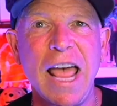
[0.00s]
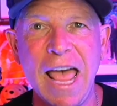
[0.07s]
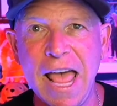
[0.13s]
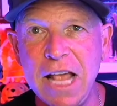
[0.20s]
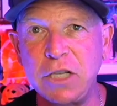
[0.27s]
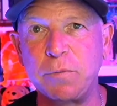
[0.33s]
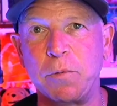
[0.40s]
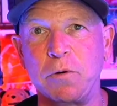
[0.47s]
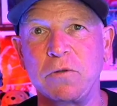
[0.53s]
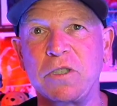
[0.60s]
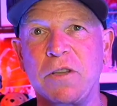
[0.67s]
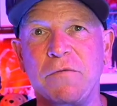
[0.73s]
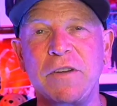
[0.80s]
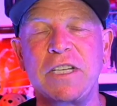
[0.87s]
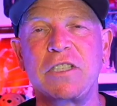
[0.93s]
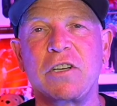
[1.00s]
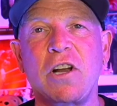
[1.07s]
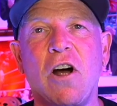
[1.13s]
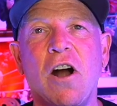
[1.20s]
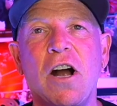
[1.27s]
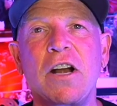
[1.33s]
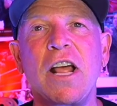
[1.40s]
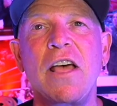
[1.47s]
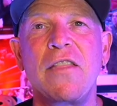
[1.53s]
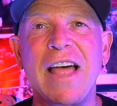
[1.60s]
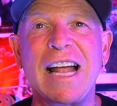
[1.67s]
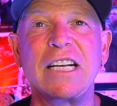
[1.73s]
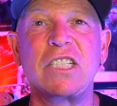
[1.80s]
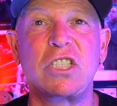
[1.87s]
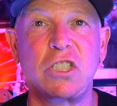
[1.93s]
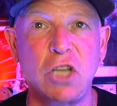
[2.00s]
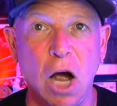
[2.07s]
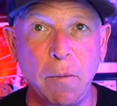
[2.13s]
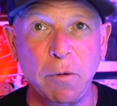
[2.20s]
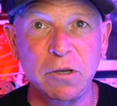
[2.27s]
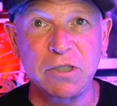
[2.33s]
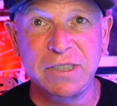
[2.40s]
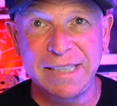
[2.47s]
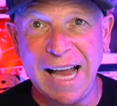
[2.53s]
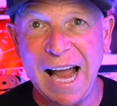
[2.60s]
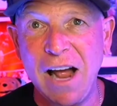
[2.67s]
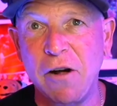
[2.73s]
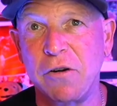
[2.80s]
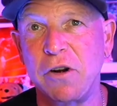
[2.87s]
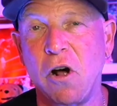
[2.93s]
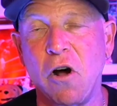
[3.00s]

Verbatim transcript: Edge Boost, the Visa card that doubles down